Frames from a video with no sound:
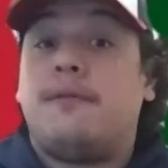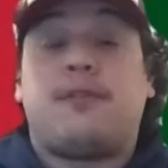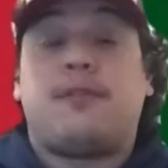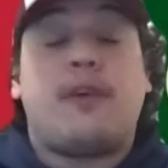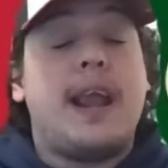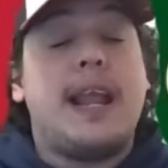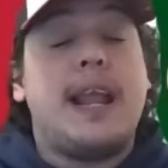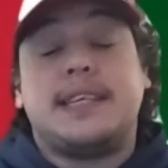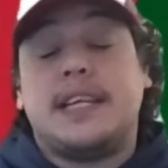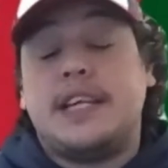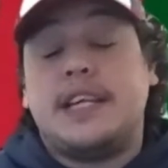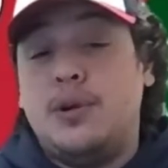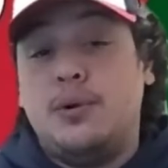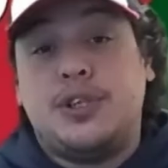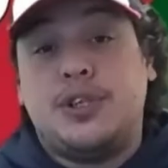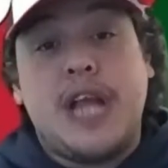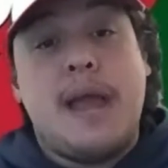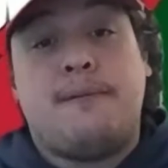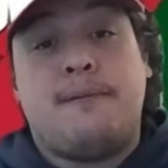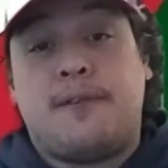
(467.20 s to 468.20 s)
Friday is a
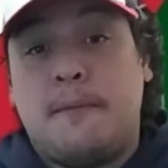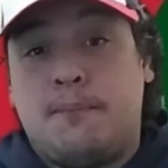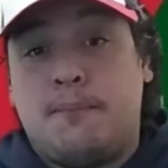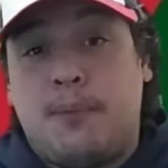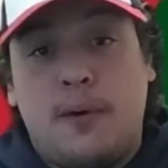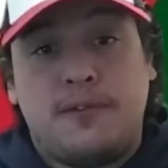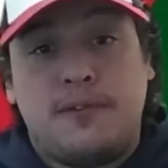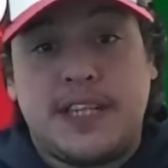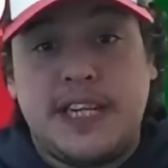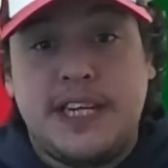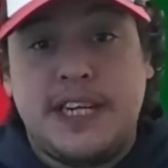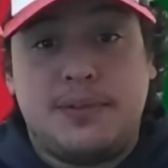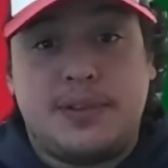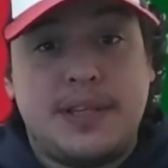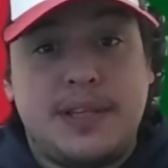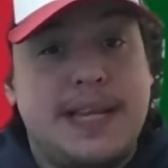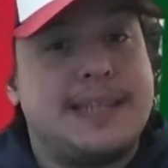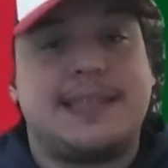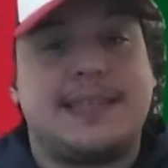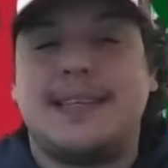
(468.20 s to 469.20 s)
huge game for both
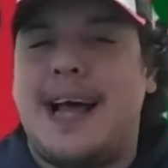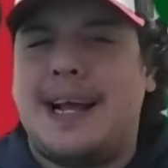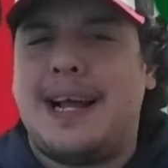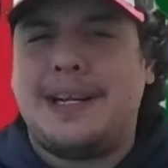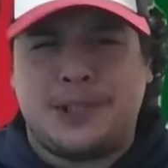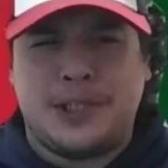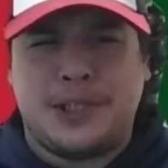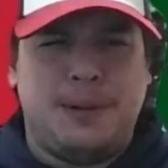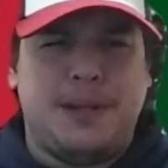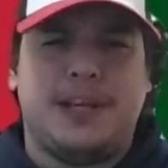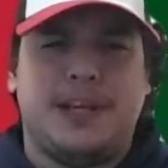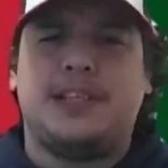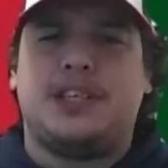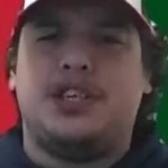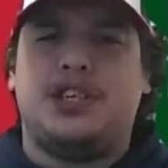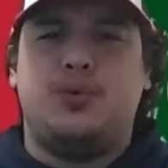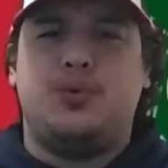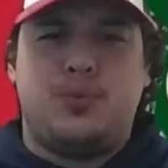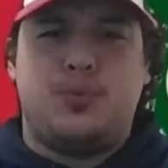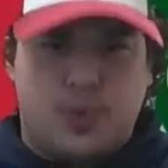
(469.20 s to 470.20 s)
teams. It's not just
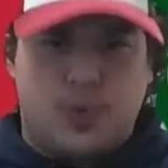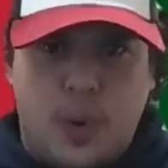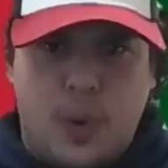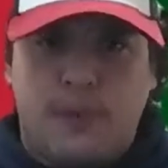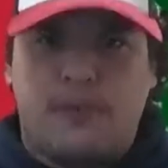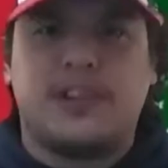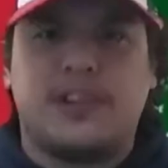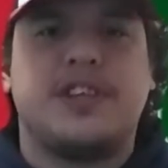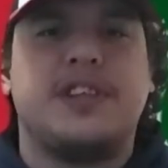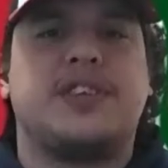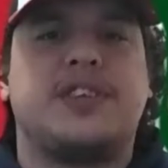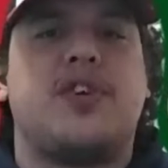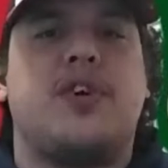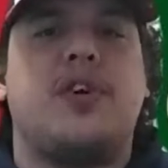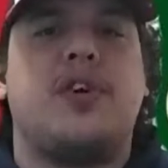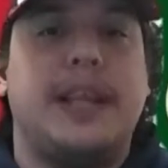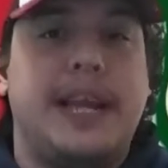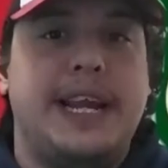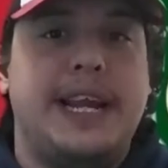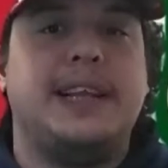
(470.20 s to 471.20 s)
because whoever is going to
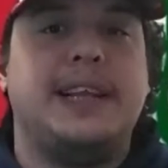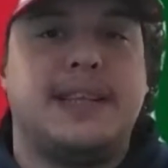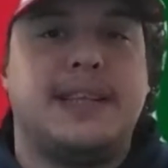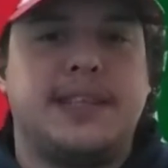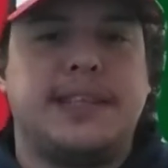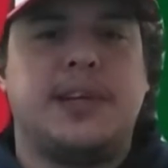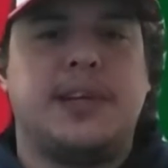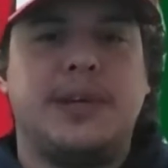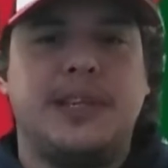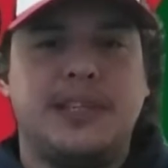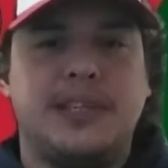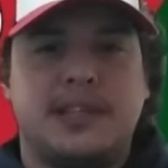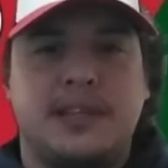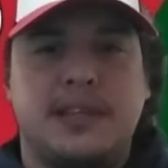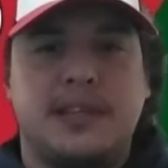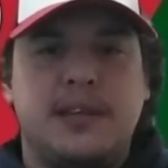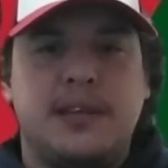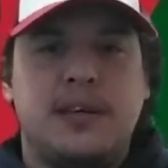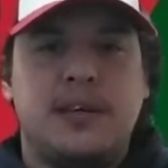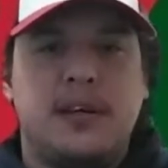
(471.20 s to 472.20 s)
start leading the series.
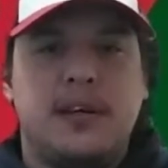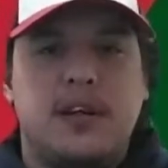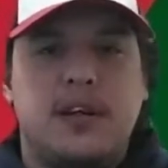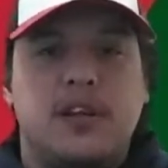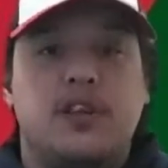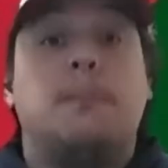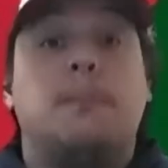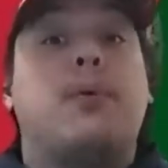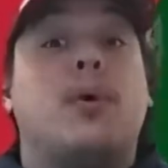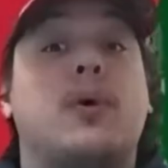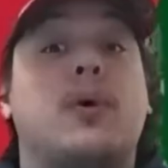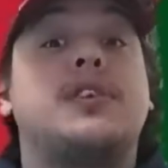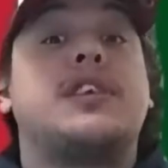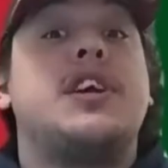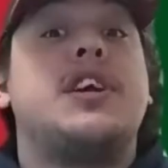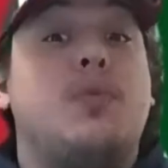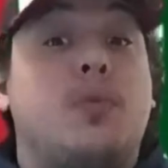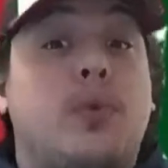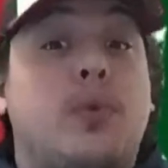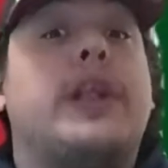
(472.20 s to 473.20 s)
The Bulls
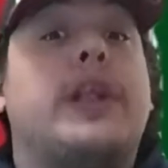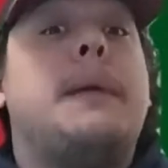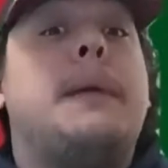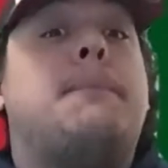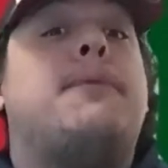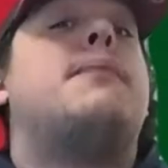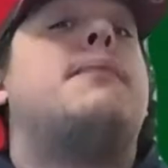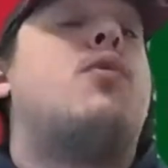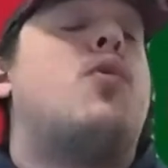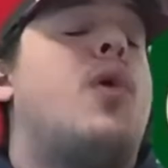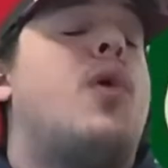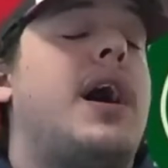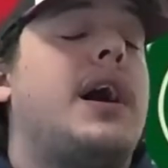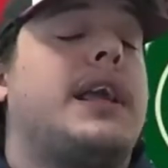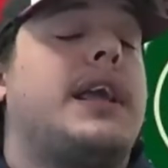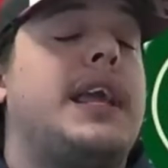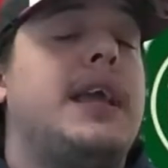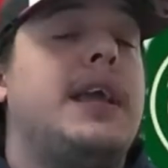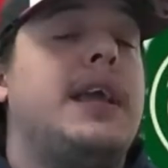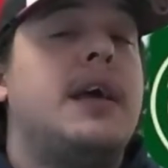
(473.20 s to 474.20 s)
can really put
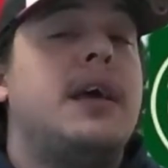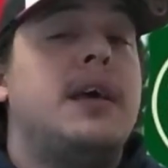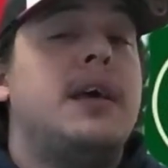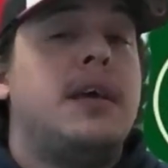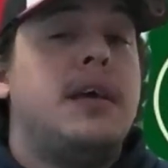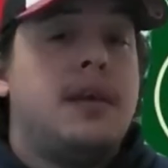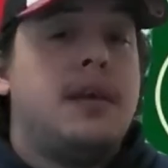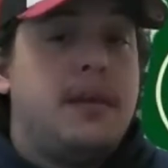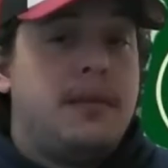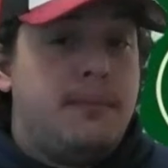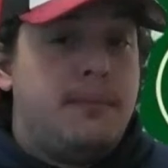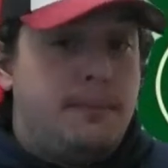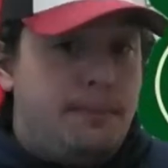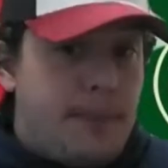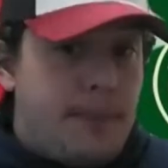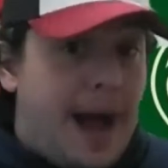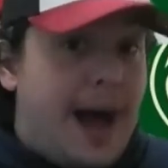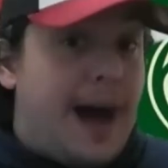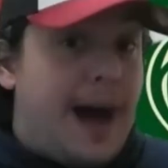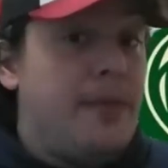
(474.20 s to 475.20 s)
Milwaukee
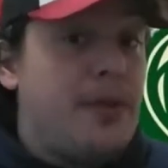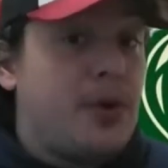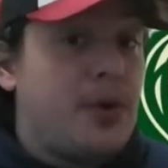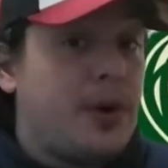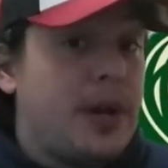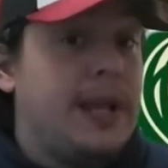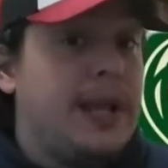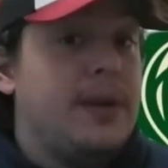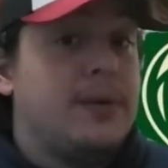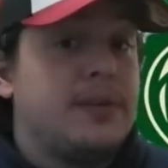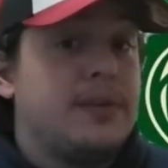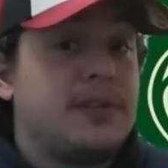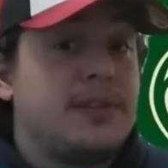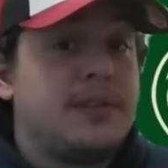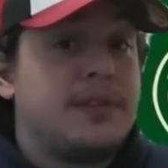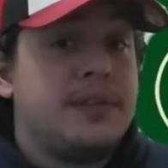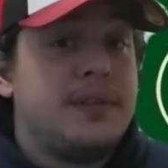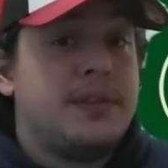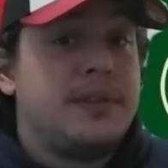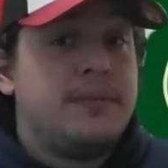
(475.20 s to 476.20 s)
on their
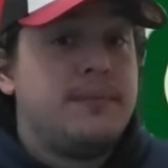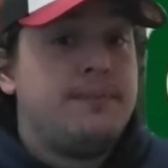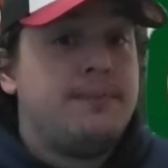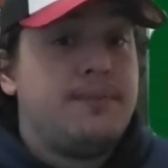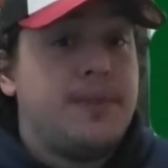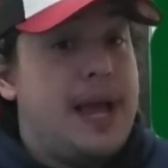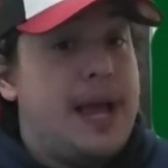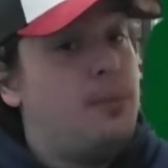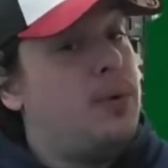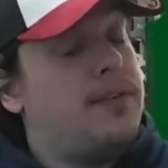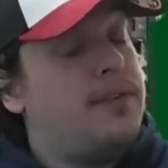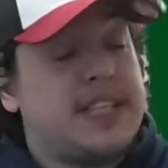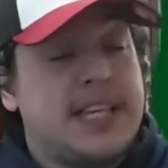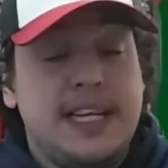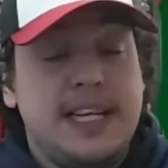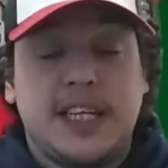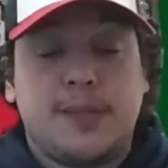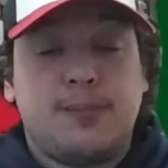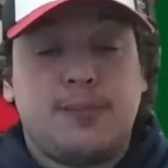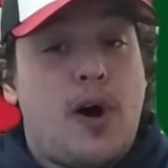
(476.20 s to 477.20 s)
heels. And we've
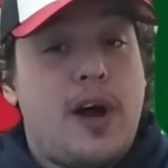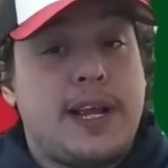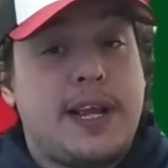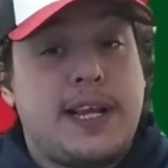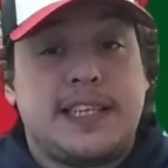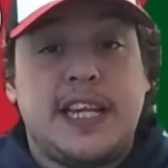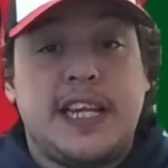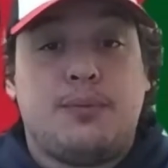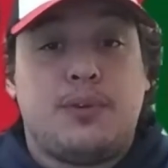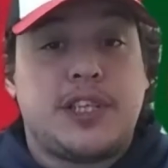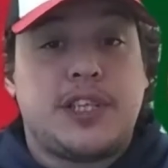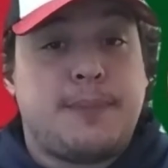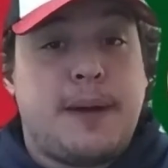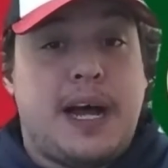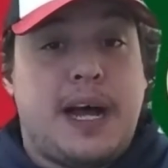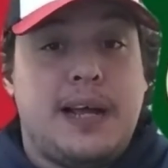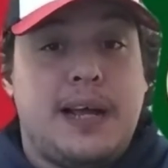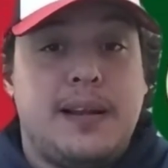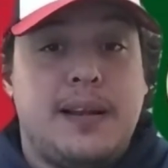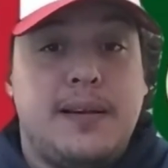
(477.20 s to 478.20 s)
seen this Milwaukee team
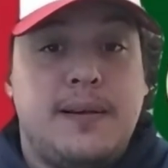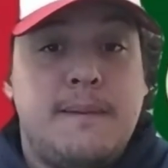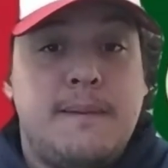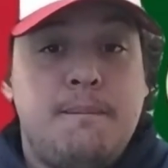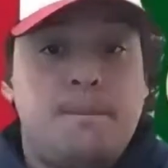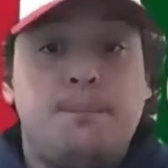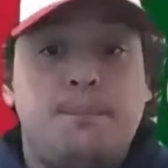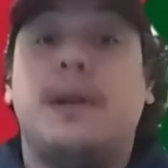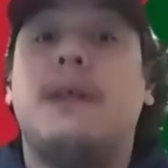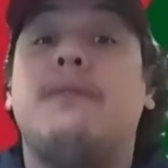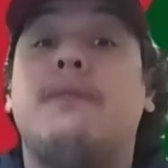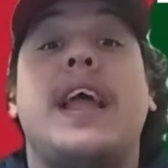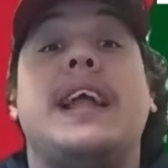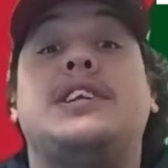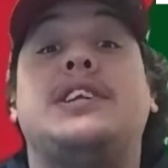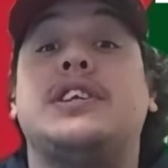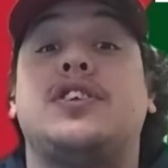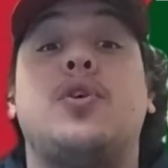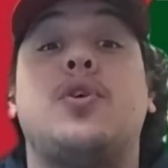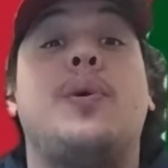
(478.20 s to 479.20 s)
respond. But if they
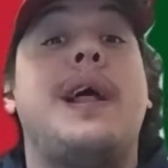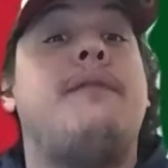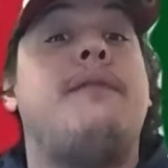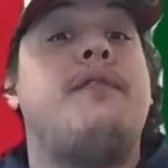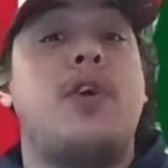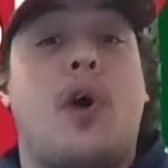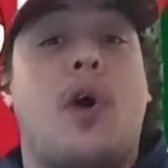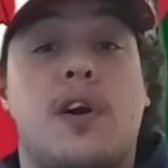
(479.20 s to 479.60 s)
just don't have the